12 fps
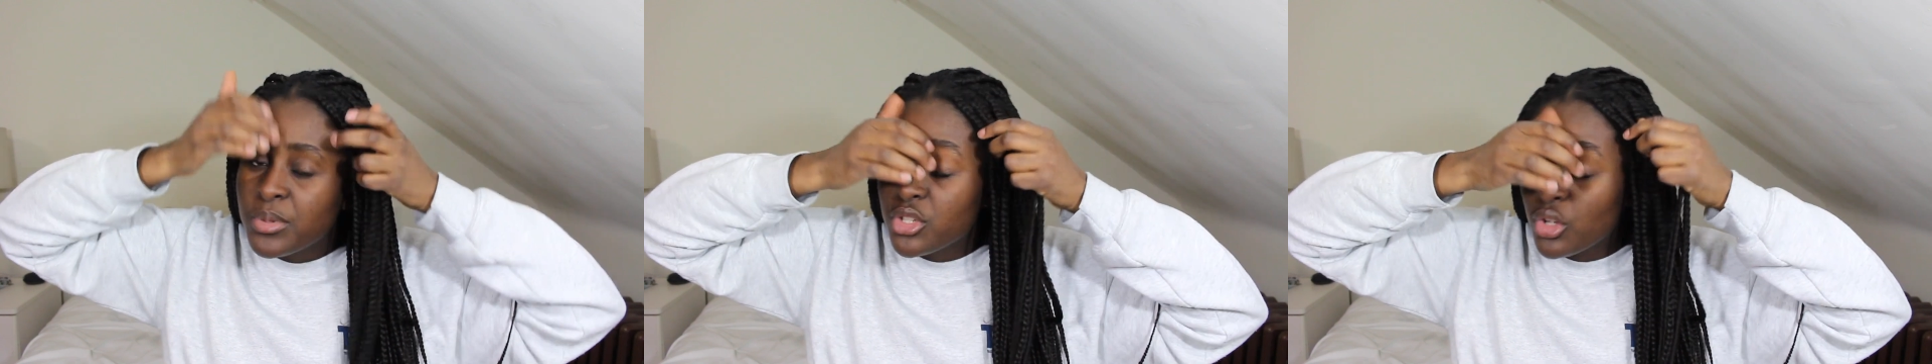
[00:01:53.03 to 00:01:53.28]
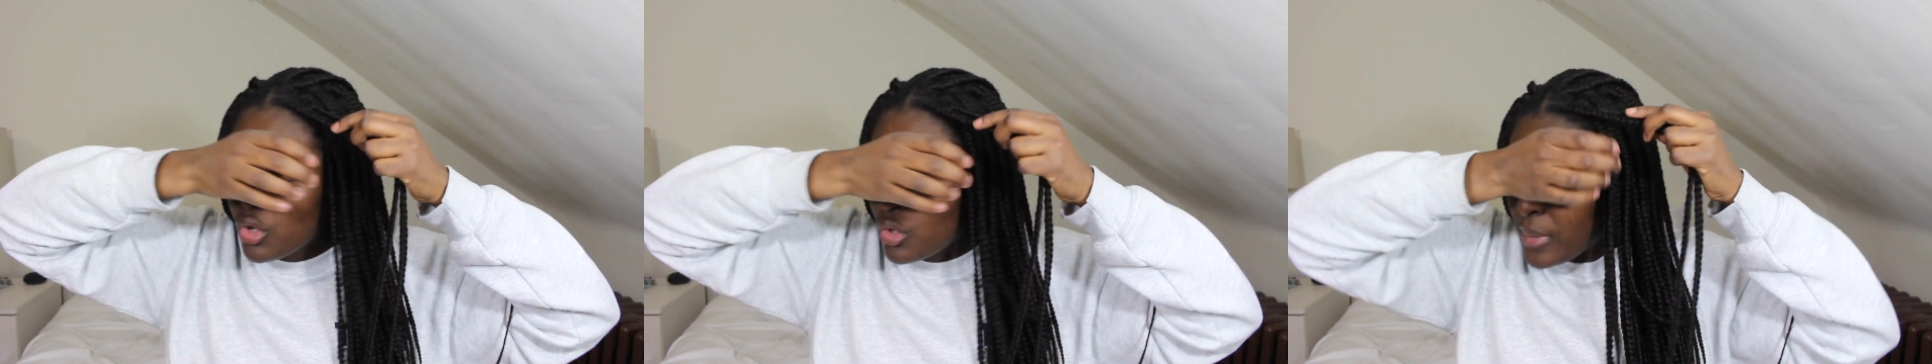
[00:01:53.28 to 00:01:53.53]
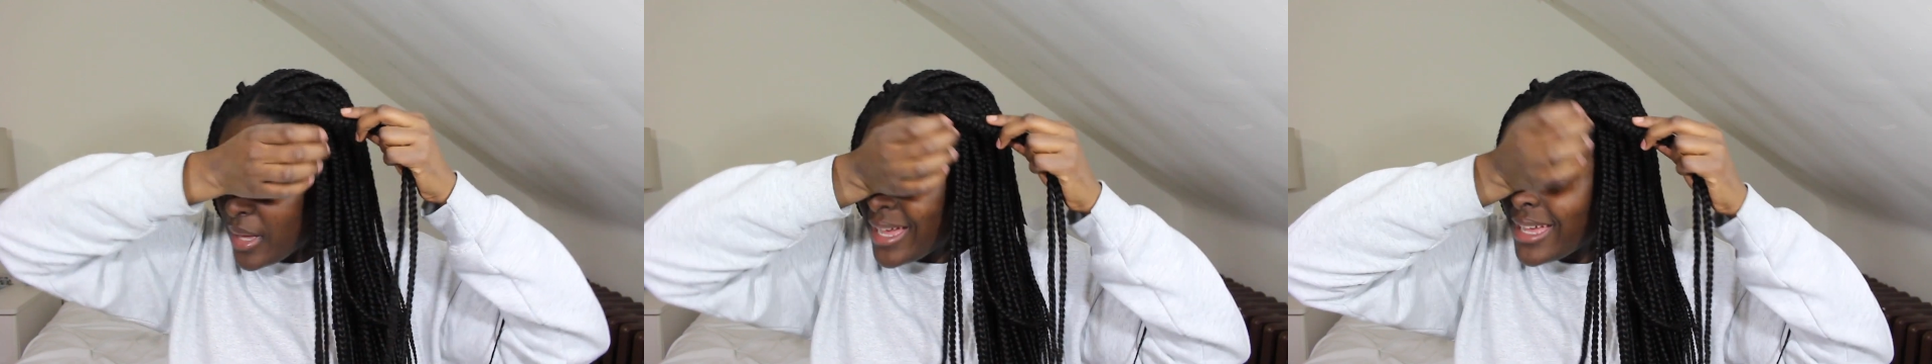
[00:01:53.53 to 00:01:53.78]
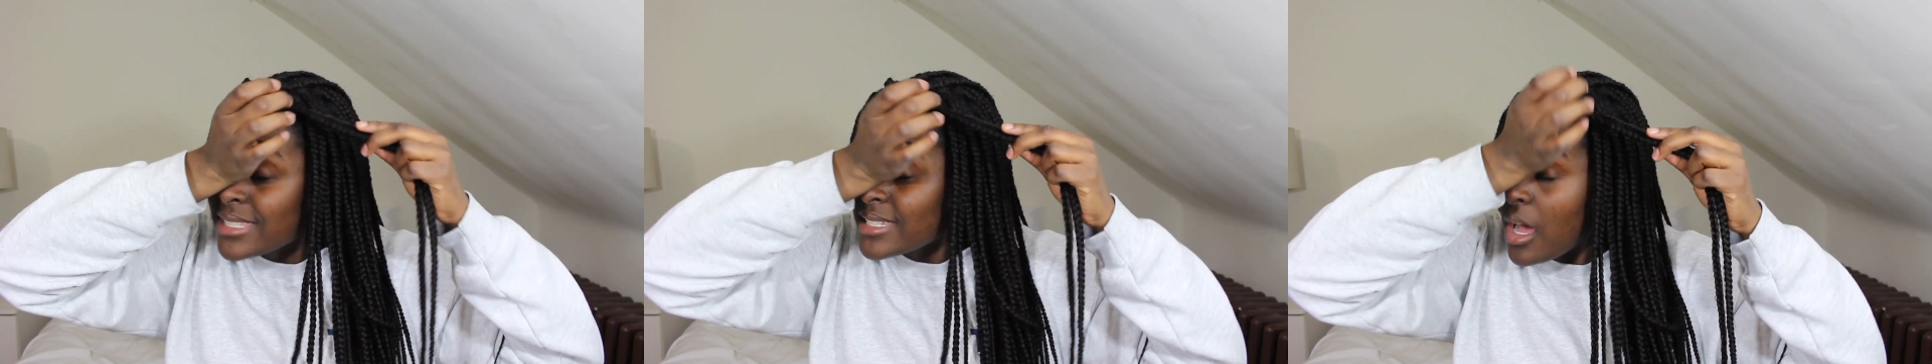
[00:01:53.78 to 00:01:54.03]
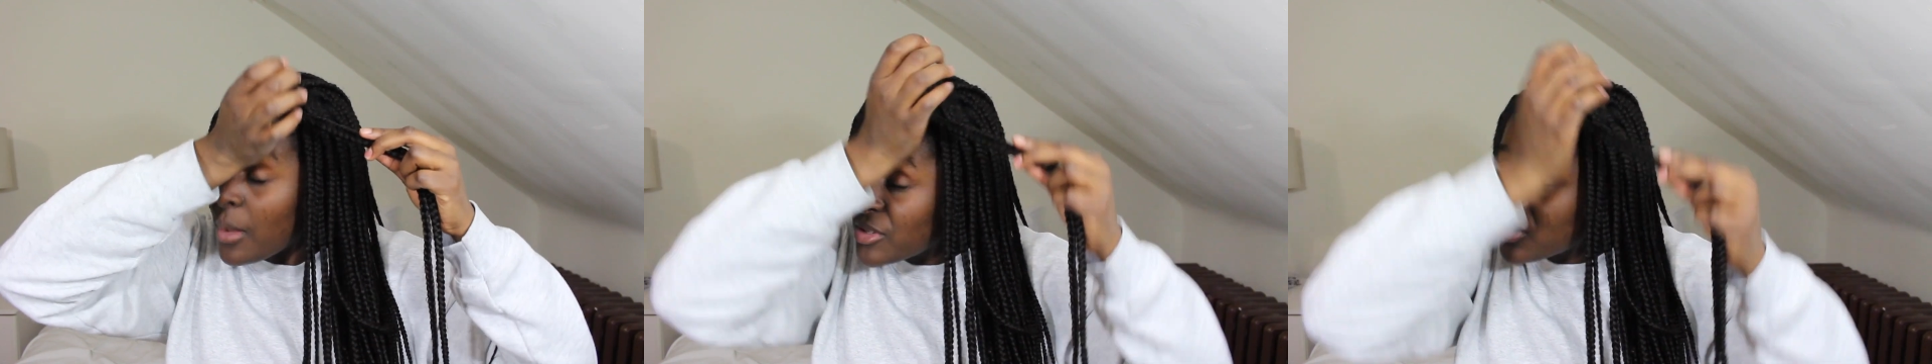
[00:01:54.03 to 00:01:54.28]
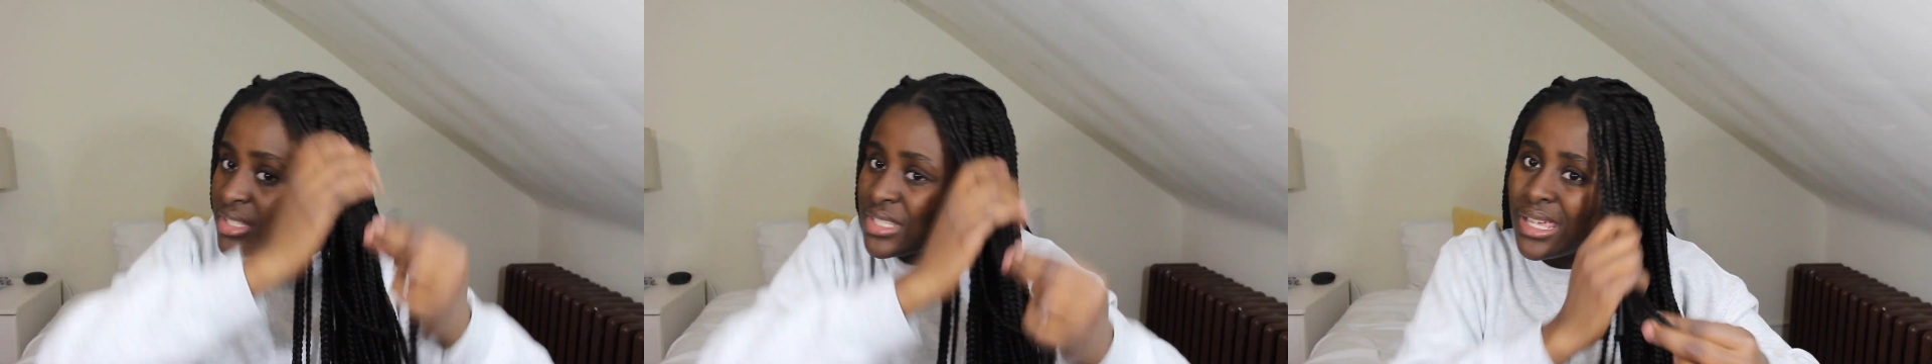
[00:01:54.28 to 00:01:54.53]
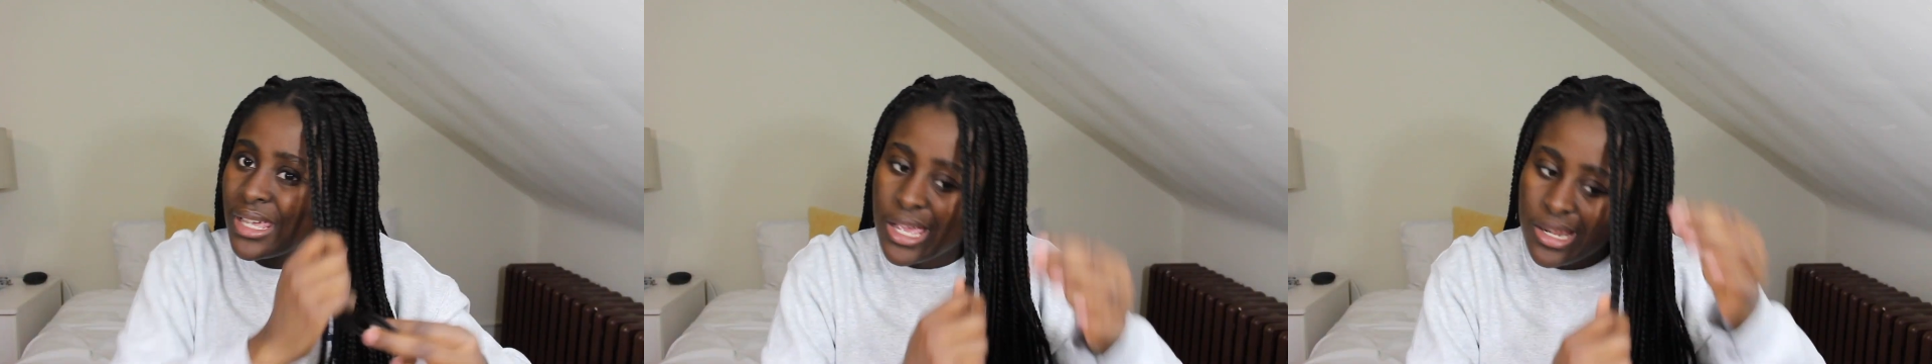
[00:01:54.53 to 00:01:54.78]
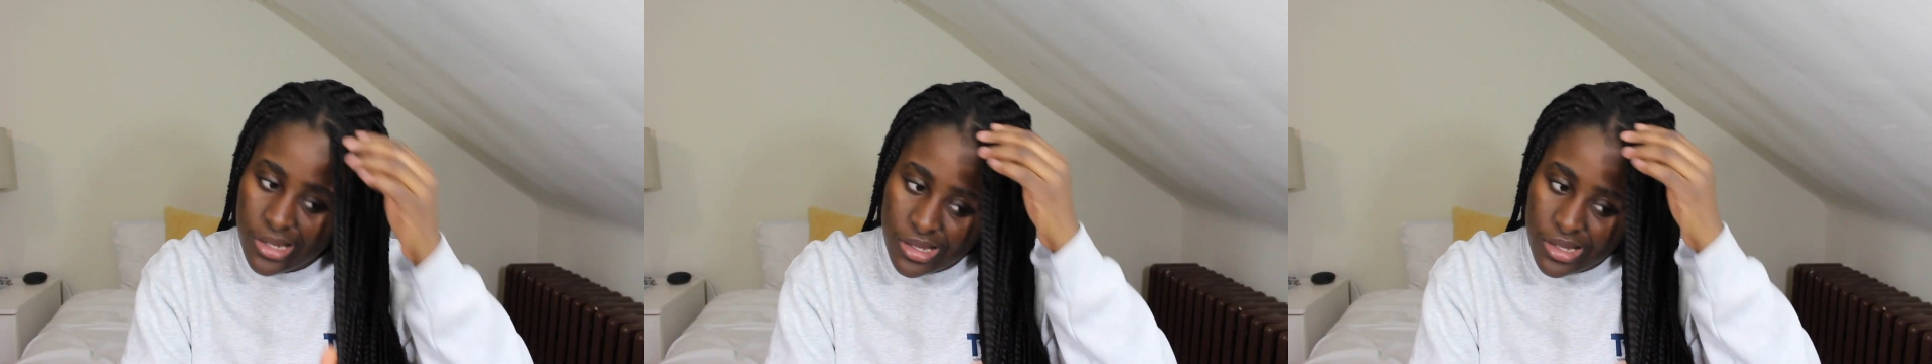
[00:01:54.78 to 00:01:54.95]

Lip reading: So my scalp is just like kind